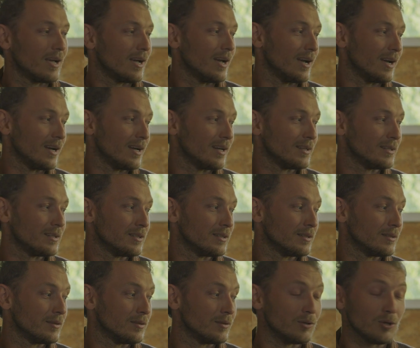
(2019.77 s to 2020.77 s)

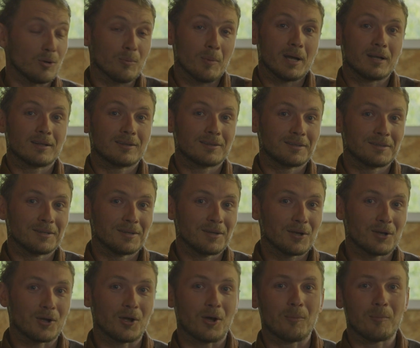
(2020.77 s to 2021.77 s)
And you might
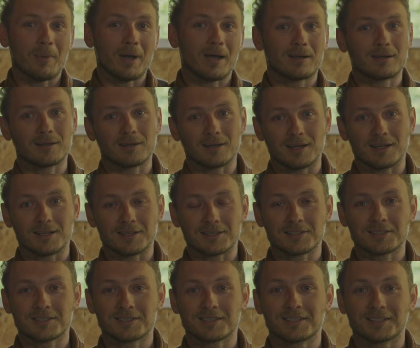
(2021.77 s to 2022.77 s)
come back
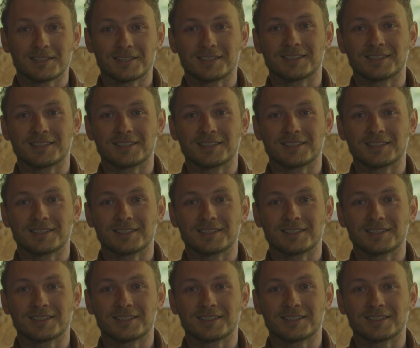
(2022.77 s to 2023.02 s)
as